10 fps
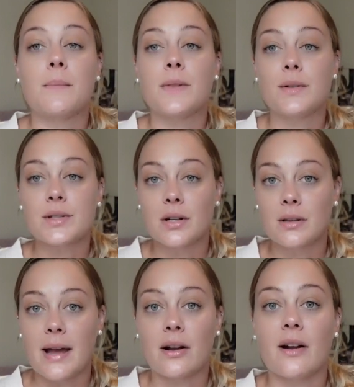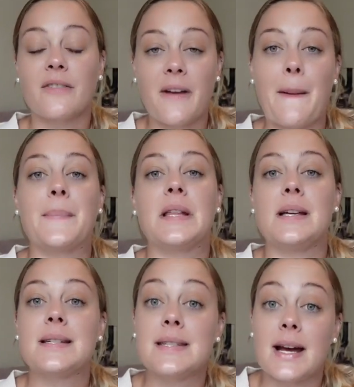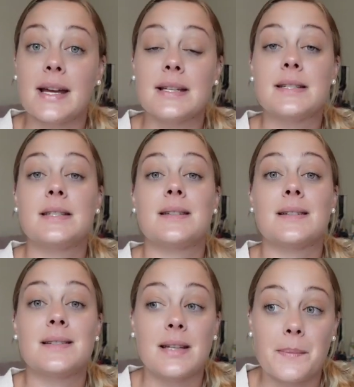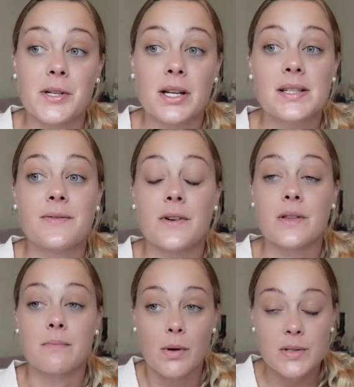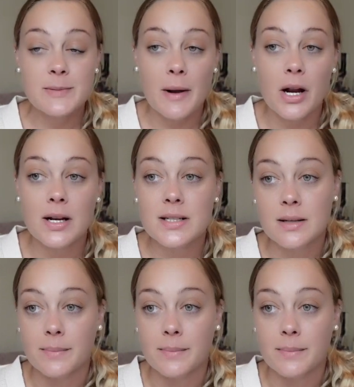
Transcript: Those are like our family science subjects for the most part,